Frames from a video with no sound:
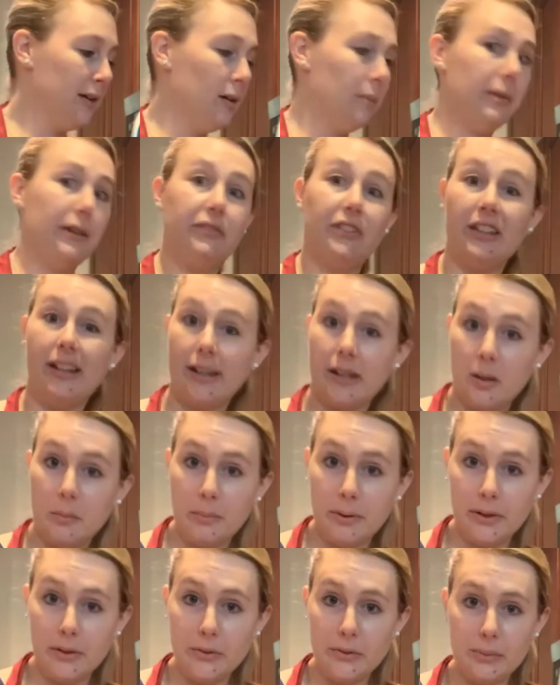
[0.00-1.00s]
But if you like them
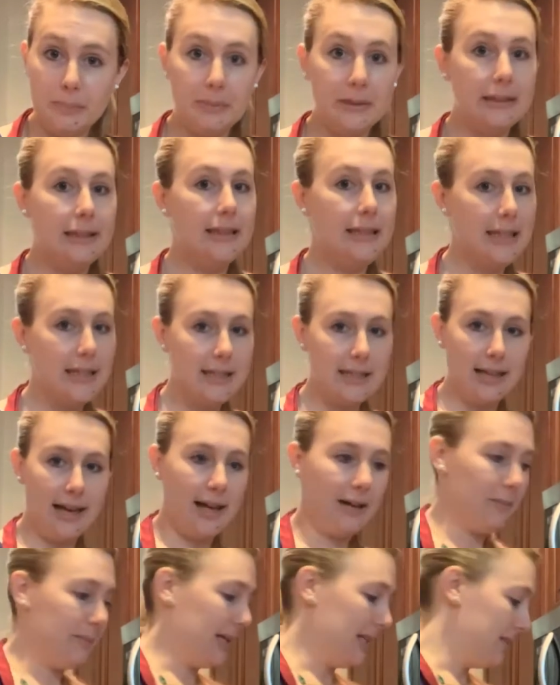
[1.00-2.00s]
both, please
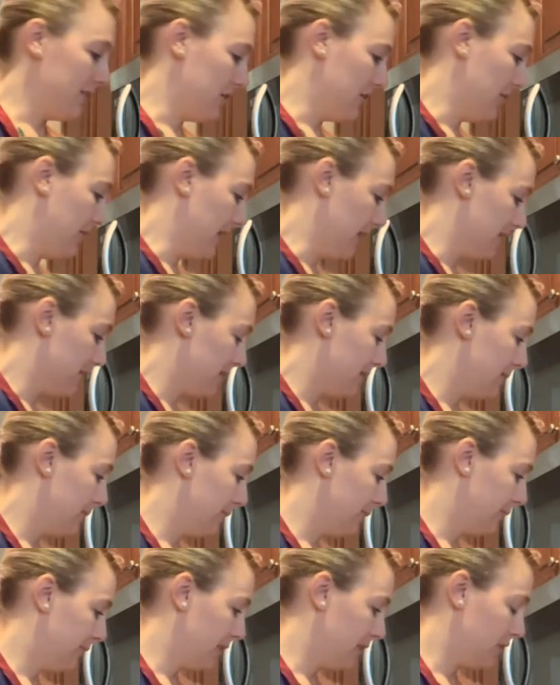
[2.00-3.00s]
add them into it
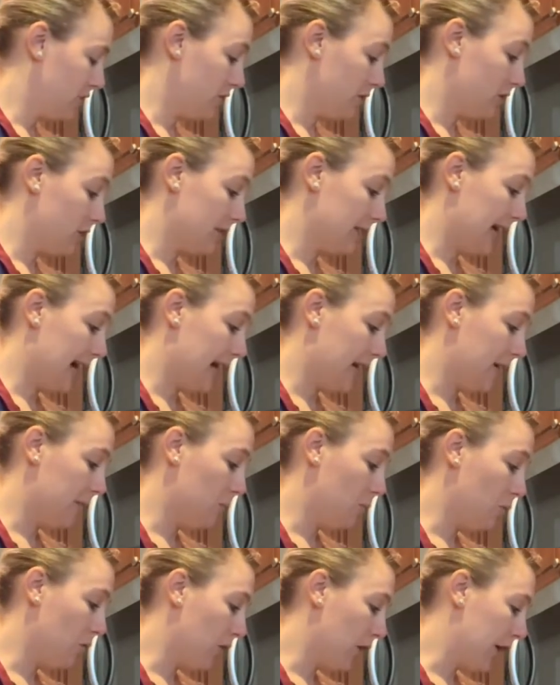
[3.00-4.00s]
because you're just adding
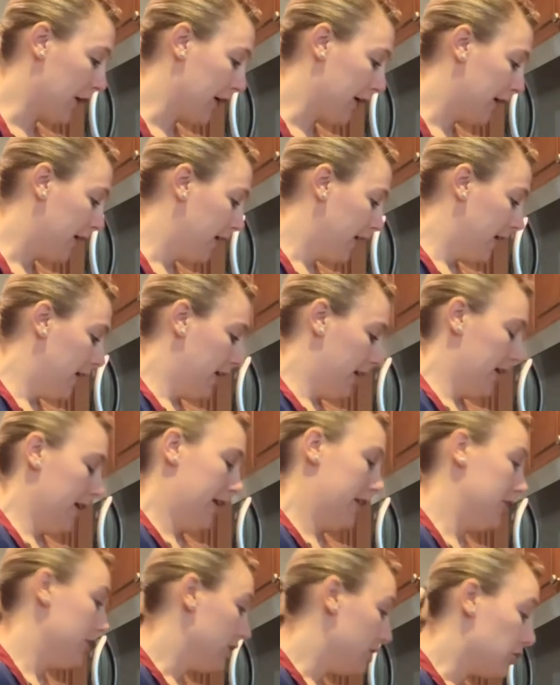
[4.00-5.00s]
more
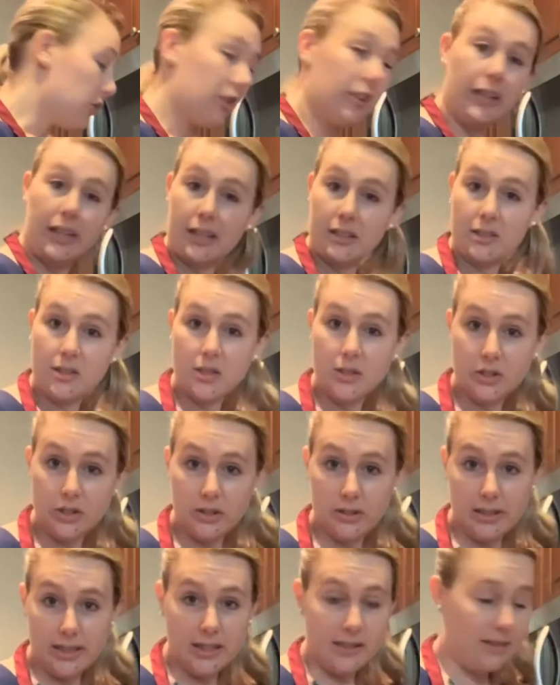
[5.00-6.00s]
nutrients
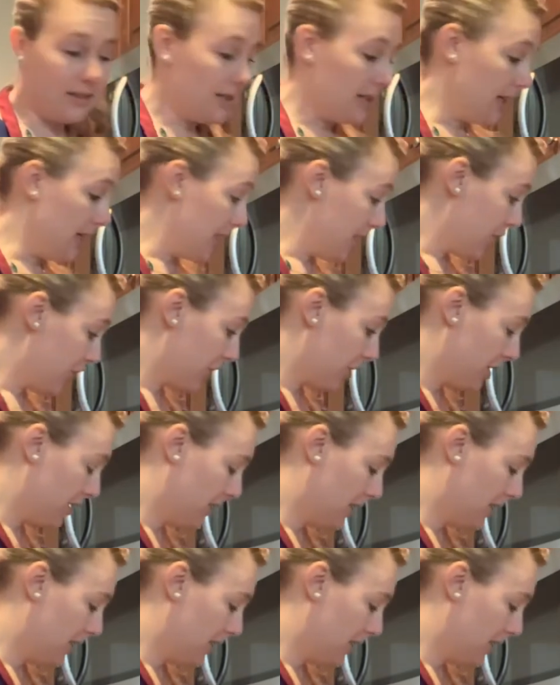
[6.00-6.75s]
to this dish.